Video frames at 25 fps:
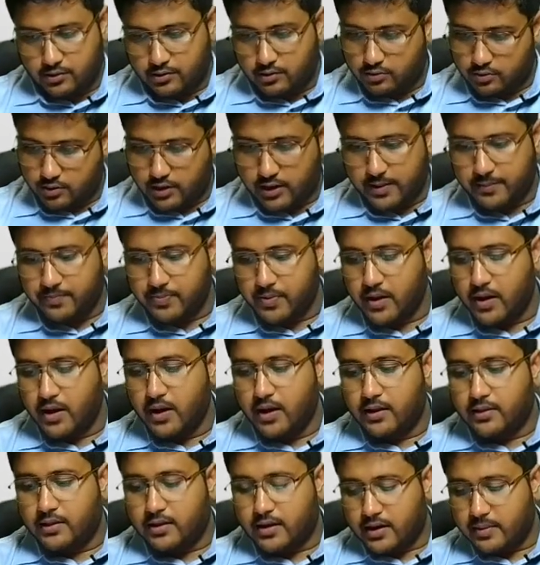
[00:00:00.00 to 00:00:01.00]
Okay,
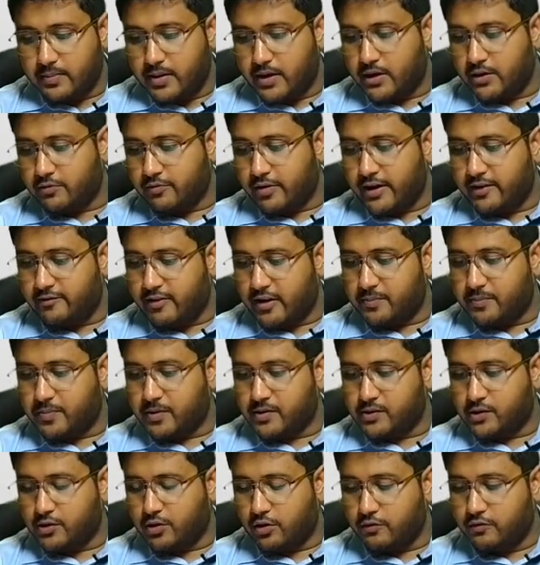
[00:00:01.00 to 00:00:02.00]
the remaining
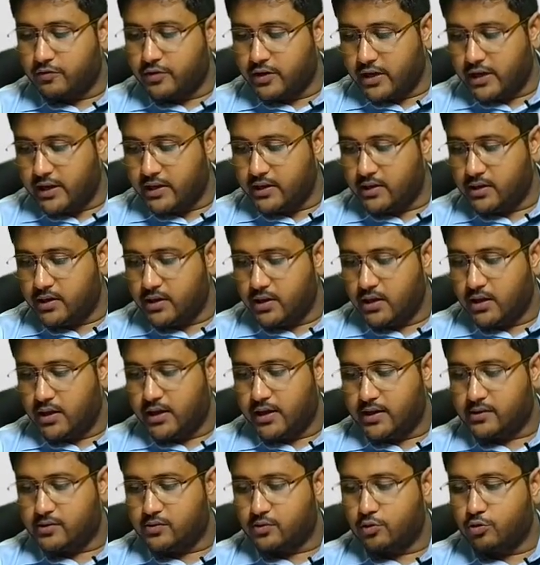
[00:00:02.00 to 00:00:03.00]
25% of Green
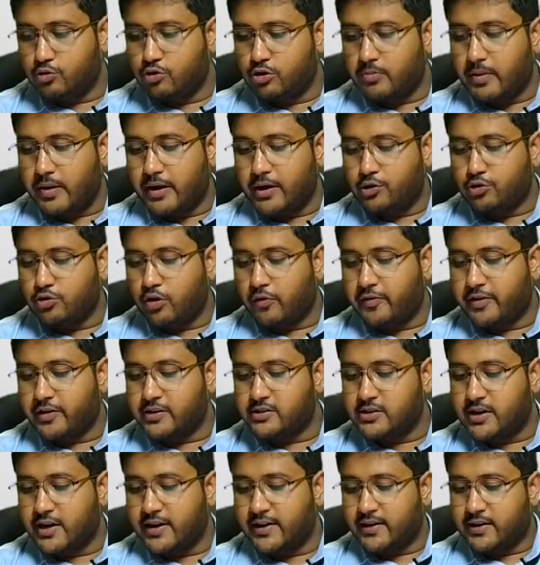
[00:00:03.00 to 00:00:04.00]
is owned by 2 of
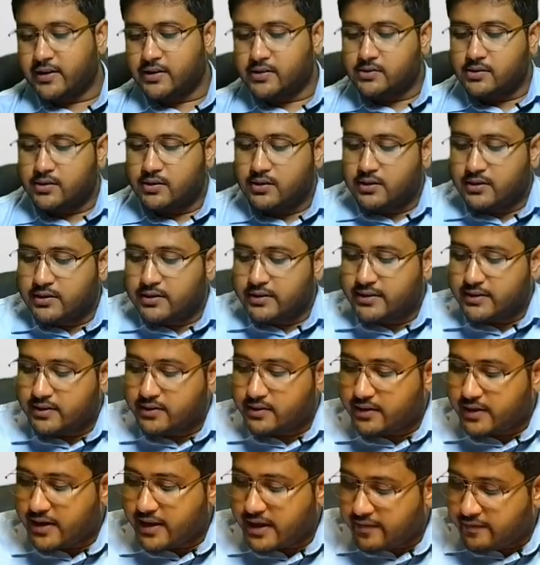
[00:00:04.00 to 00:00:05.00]
its directors,
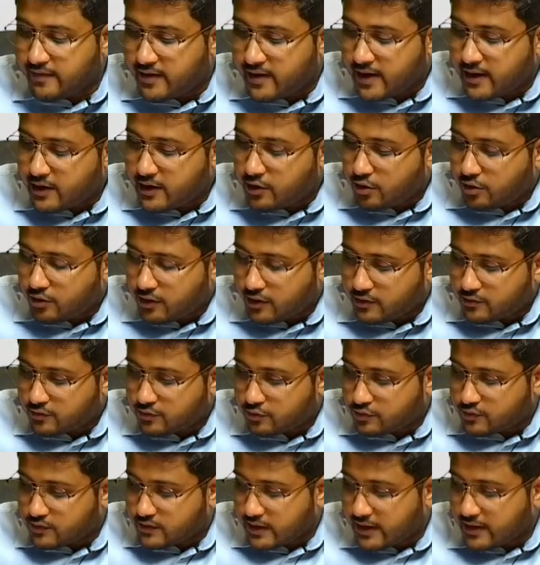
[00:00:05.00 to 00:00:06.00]
David and Donna.
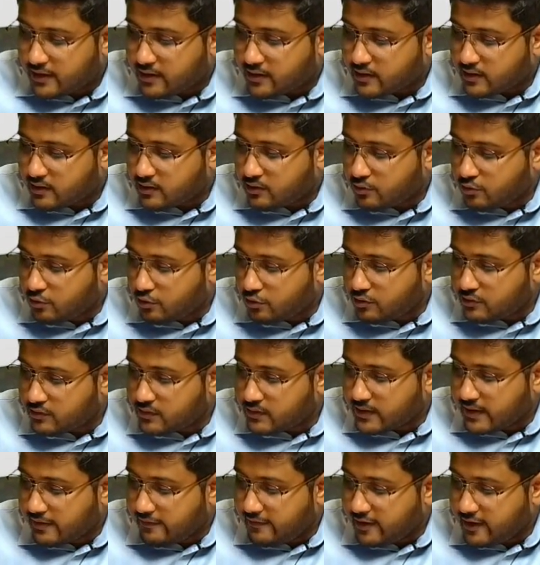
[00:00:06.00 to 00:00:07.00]
So Central holds
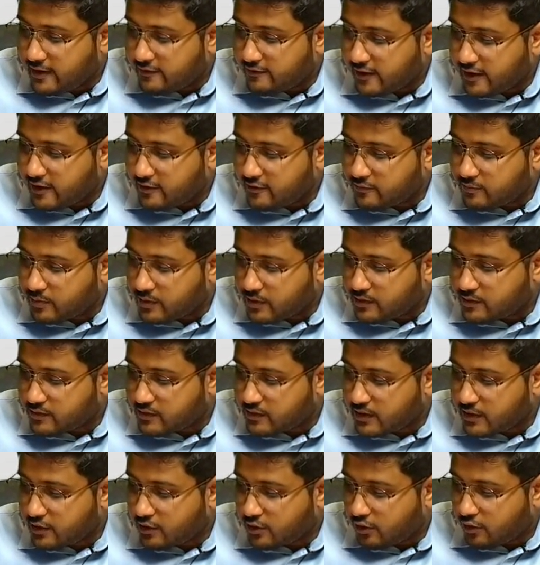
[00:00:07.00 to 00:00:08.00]

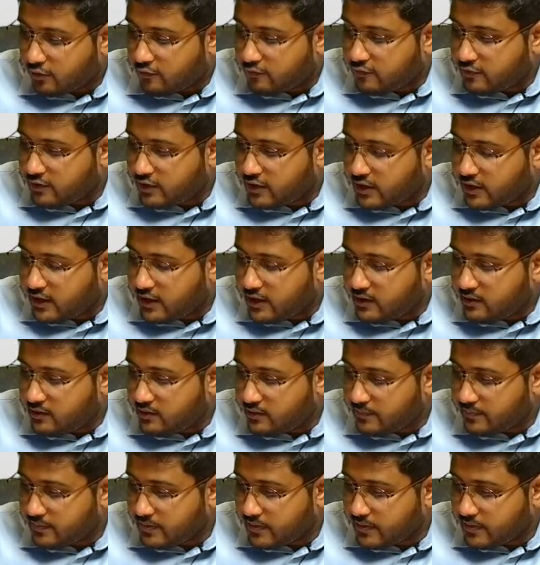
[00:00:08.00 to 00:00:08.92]
75% of Green,